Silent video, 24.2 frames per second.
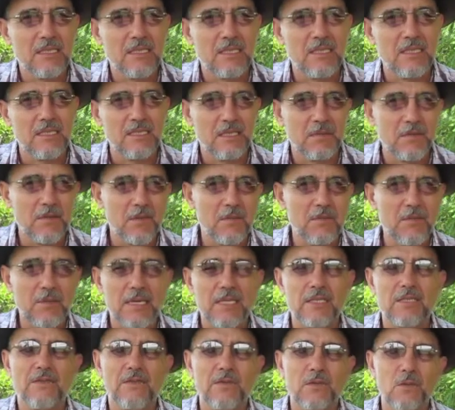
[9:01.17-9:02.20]
in some other
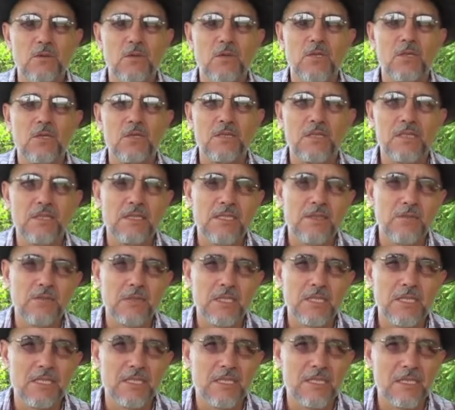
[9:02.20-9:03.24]
parts of the world,
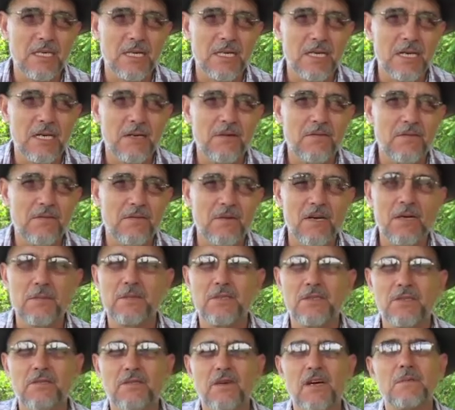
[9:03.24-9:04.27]
which is a uh,
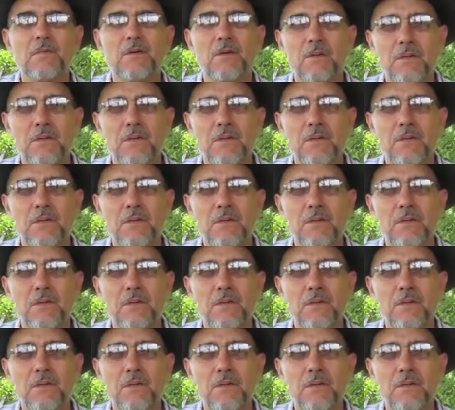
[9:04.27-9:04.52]
farmer-to-farmer